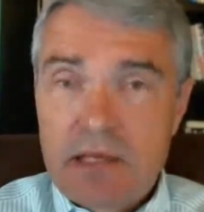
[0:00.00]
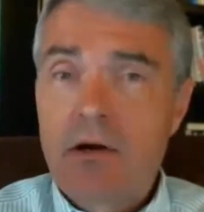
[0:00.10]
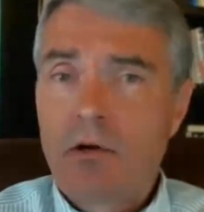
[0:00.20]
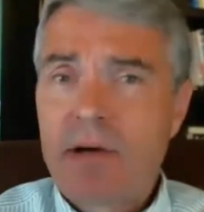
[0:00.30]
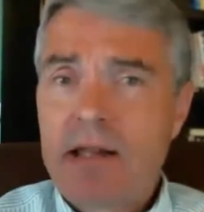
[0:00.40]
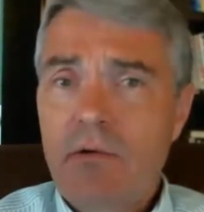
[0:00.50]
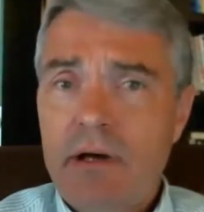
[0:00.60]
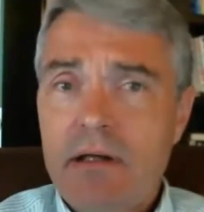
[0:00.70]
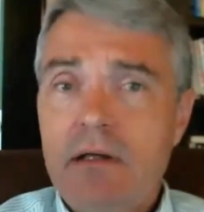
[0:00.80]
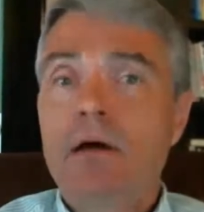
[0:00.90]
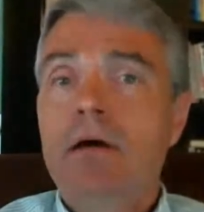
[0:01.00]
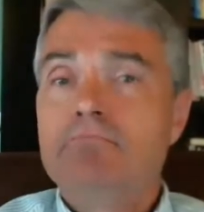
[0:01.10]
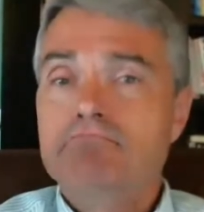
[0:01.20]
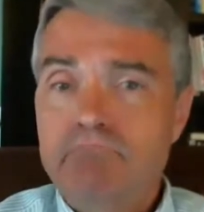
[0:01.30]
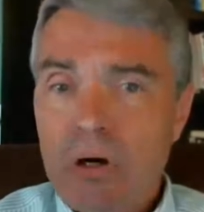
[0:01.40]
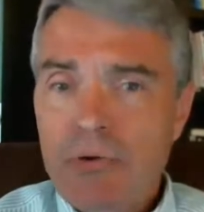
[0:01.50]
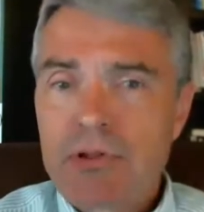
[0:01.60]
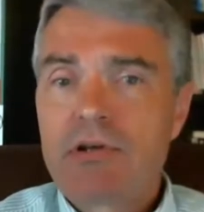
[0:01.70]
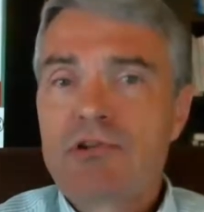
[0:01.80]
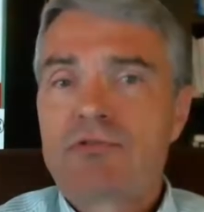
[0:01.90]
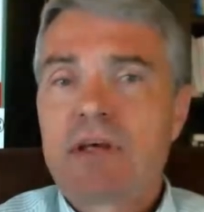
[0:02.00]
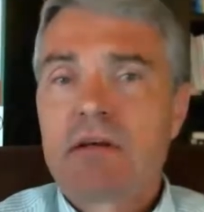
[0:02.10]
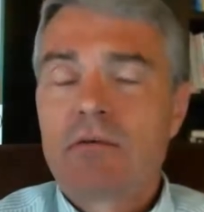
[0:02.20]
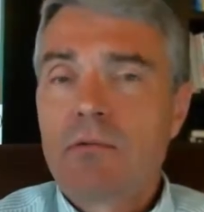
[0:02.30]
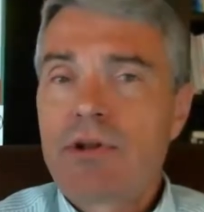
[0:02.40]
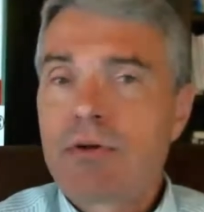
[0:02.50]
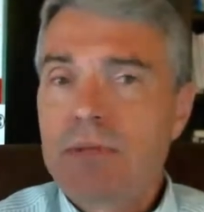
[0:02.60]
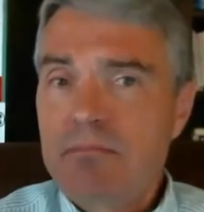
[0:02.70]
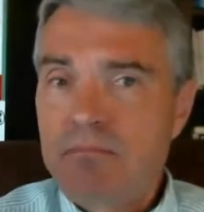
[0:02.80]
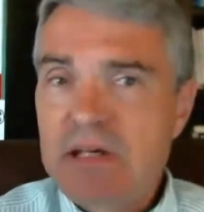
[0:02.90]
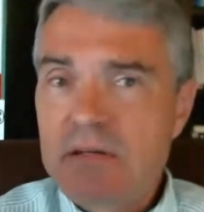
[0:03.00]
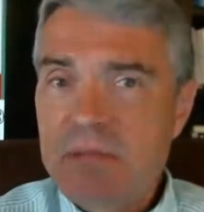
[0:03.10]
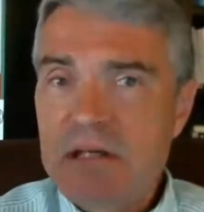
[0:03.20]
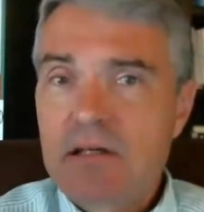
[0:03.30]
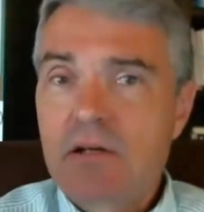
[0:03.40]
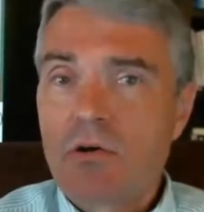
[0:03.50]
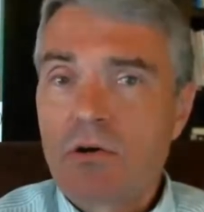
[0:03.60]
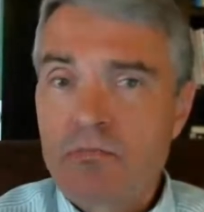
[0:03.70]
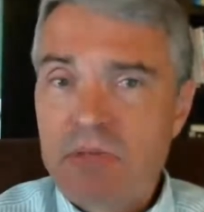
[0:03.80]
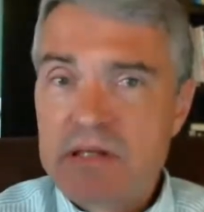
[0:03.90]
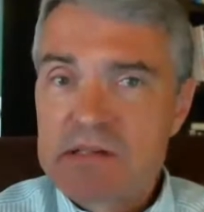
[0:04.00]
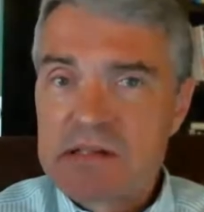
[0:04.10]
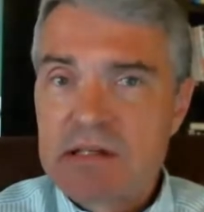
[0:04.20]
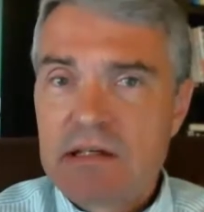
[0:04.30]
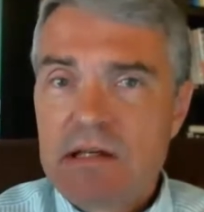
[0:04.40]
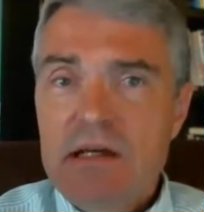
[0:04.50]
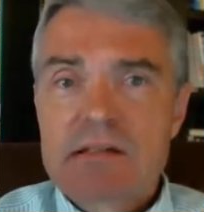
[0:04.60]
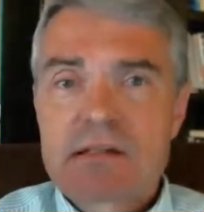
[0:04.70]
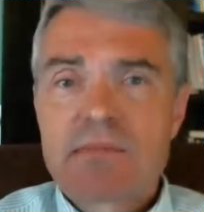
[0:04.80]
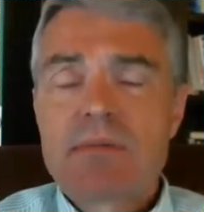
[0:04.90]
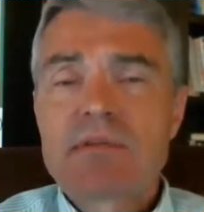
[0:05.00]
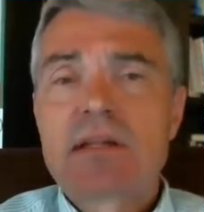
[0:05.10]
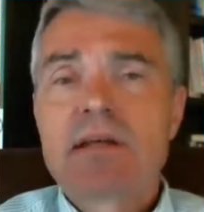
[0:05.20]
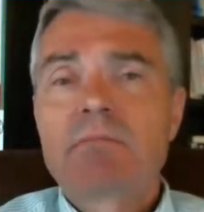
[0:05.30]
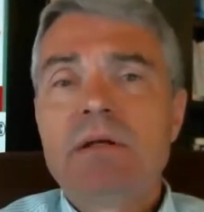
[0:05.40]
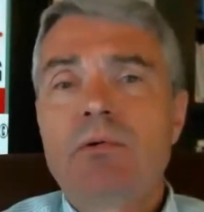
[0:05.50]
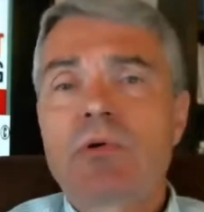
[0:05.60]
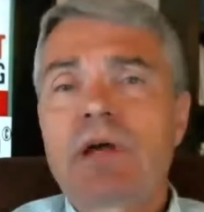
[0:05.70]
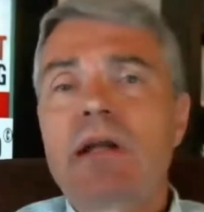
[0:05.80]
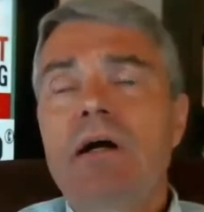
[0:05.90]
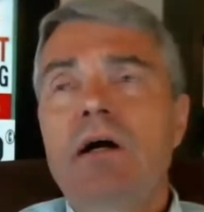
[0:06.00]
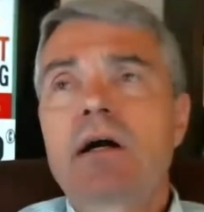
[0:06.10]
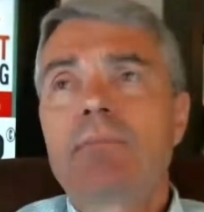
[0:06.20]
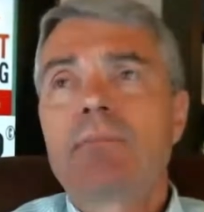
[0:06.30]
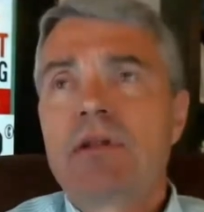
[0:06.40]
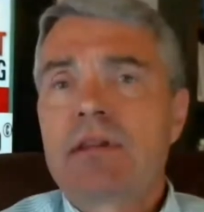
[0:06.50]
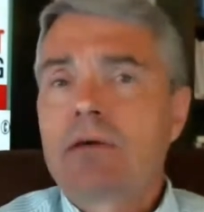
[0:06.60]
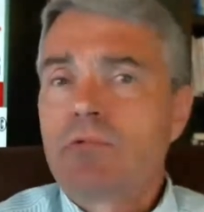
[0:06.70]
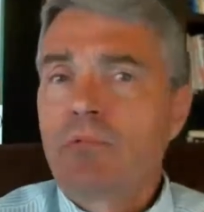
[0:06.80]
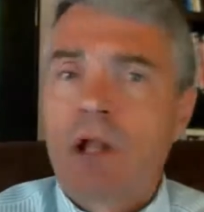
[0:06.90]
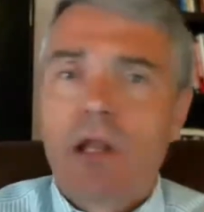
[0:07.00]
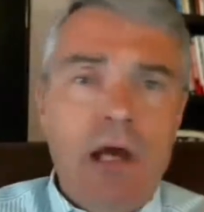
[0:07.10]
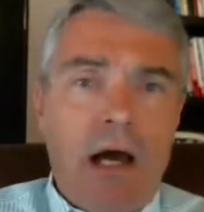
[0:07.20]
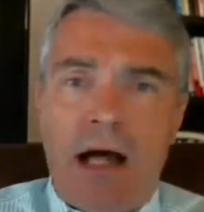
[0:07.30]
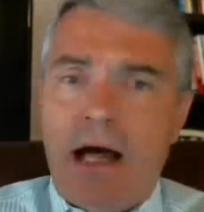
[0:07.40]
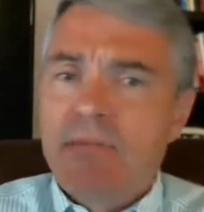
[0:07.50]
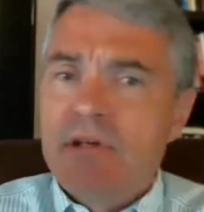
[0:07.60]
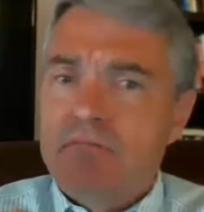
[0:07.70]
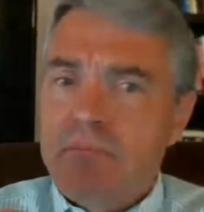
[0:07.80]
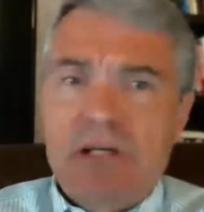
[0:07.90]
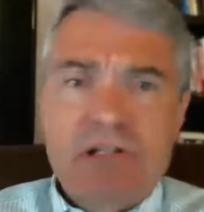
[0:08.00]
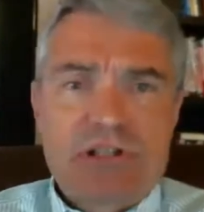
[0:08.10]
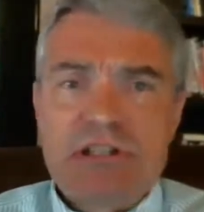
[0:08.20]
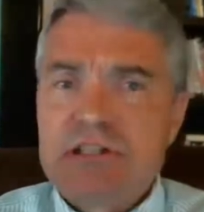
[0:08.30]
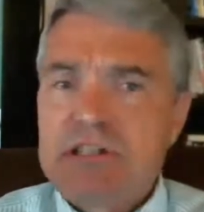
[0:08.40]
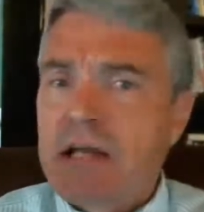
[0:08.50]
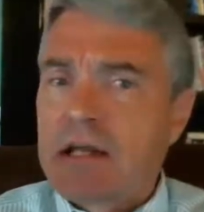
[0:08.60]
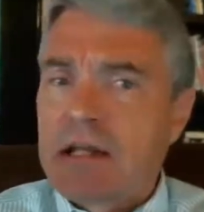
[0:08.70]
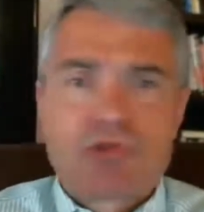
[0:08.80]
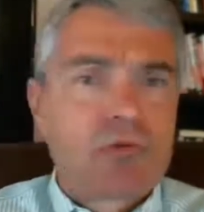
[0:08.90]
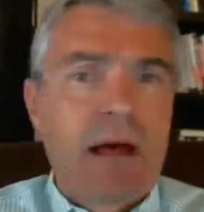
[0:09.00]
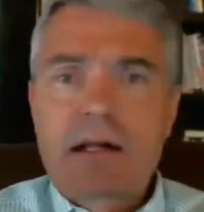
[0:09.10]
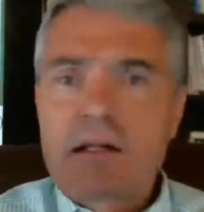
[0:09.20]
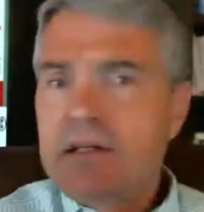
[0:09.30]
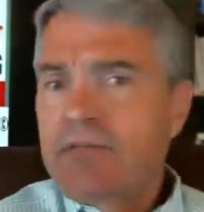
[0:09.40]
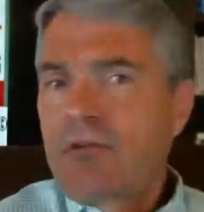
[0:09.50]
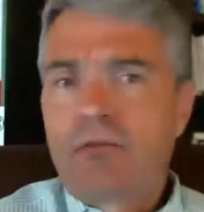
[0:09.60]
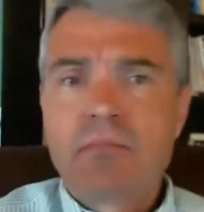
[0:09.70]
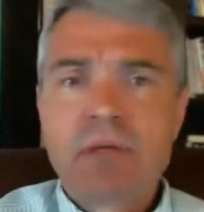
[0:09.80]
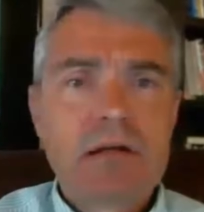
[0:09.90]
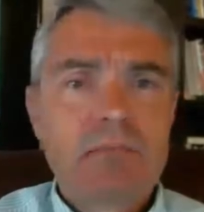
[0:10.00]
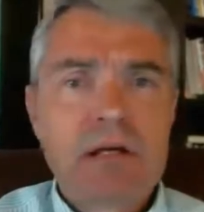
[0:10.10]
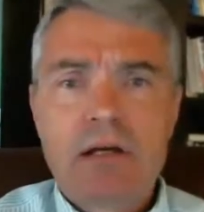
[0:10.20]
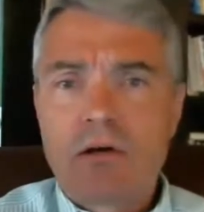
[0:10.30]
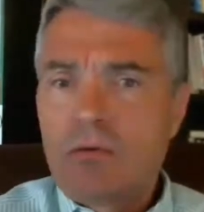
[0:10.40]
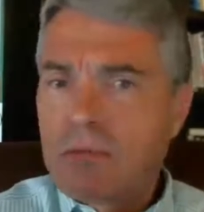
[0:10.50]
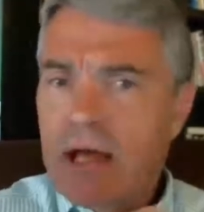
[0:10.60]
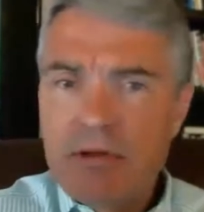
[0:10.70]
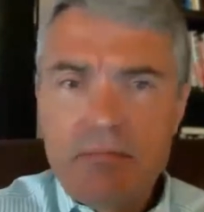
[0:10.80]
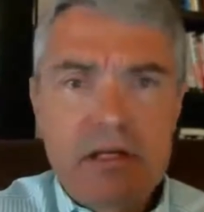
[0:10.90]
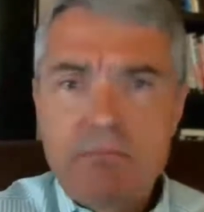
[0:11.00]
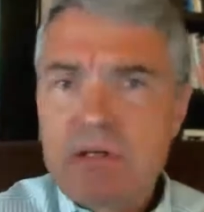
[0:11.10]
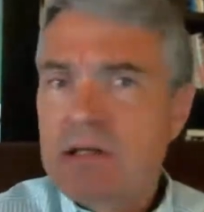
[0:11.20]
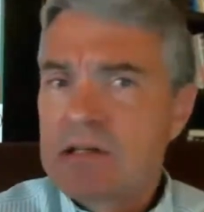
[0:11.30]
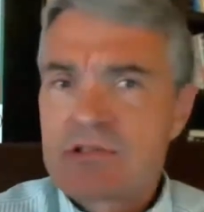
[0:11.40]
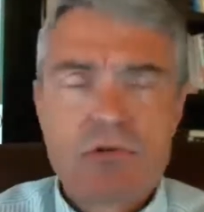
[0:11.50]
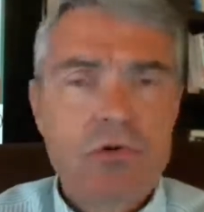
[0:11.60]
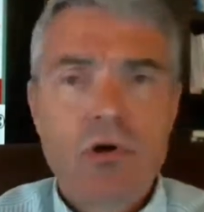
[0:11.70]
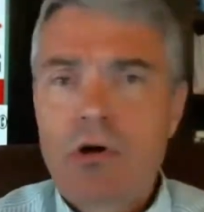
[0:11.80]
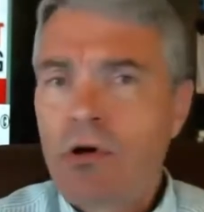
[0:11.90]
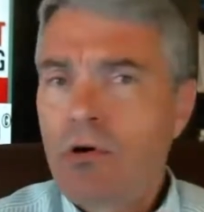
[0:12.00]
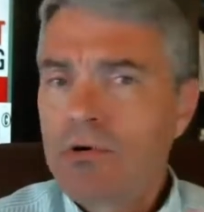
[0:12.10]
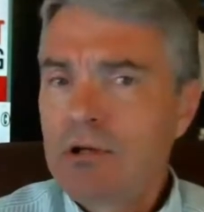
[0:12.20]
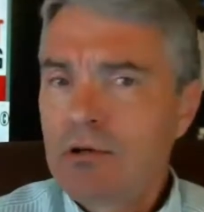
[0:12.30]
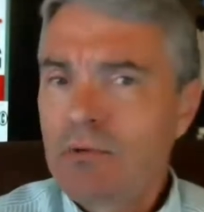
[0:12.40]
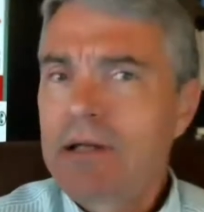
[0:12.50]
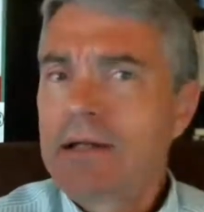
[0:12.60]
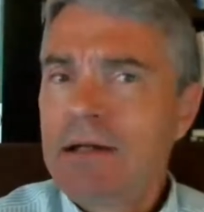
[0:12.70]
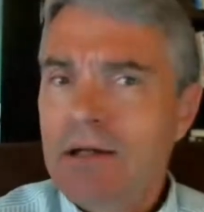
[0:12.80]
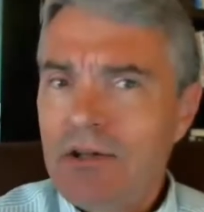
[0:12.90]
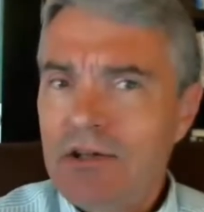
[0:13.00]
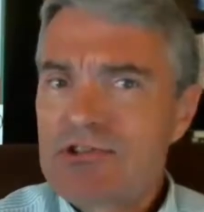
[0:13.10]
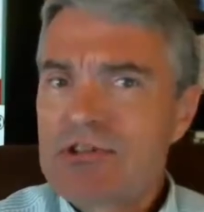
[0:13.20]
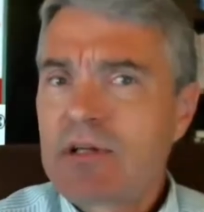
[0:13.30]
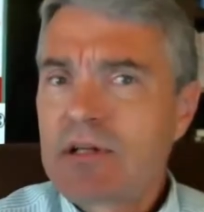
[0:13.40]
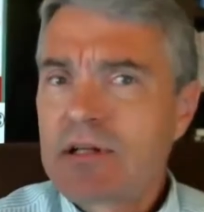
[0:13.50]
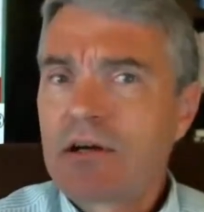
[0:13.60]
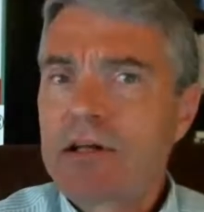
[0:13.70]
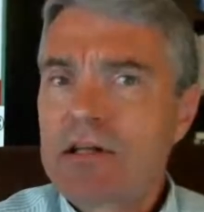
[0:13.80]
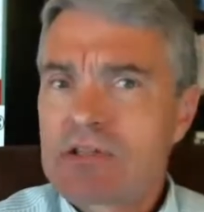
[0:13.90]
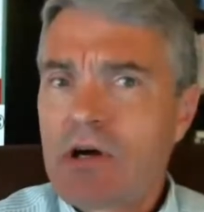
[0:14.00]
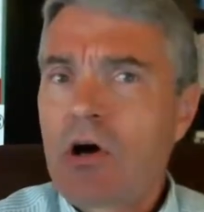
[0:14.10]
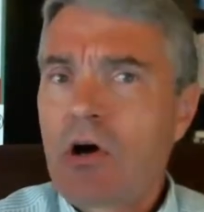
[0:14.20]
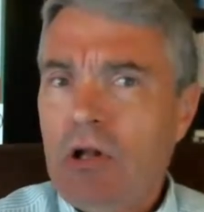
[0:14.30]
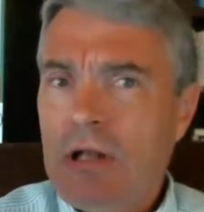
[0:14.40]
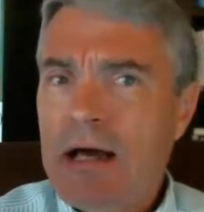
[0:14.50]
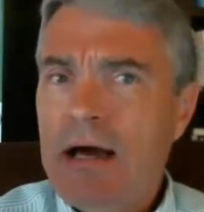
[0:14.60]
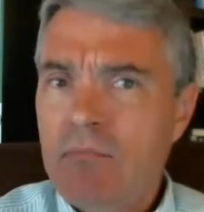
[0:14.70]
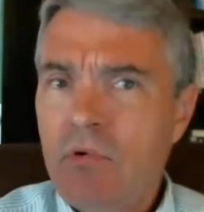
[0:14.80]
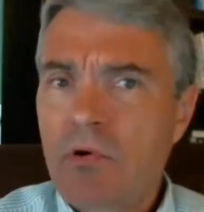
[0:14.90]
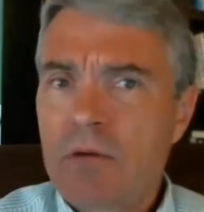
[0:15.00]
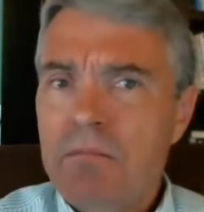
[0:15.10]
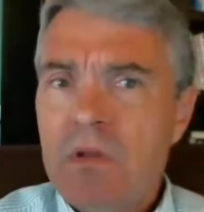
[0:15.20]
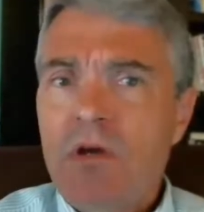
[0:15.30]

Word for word: And oh, by the way, both of those fit, whether it be B2B or B2C. Sometimes I think people get hung up that think, well, I'm in B2C selling and that's dramatically different from B2B, or I'm in B2B and that's no, you know what? The similarities are a lot more.